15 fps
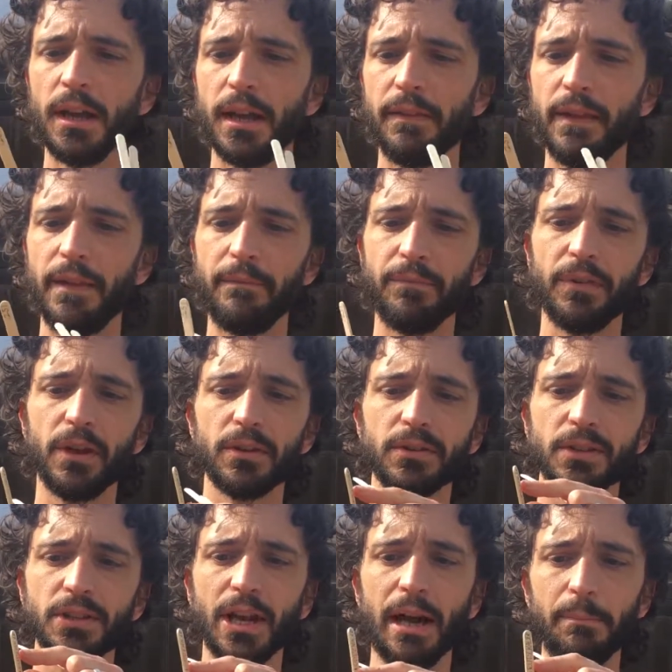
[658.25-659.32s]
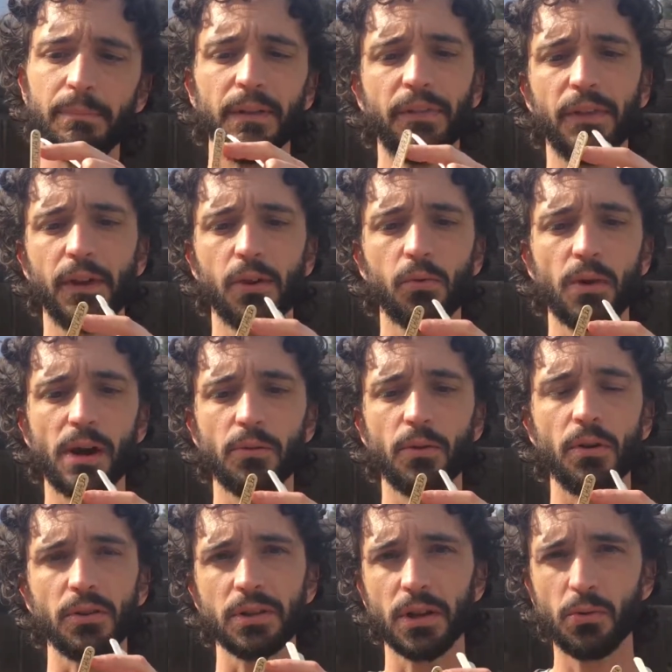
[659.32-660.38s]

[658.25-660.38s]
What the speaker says: and then there's the top bit there where I wrote.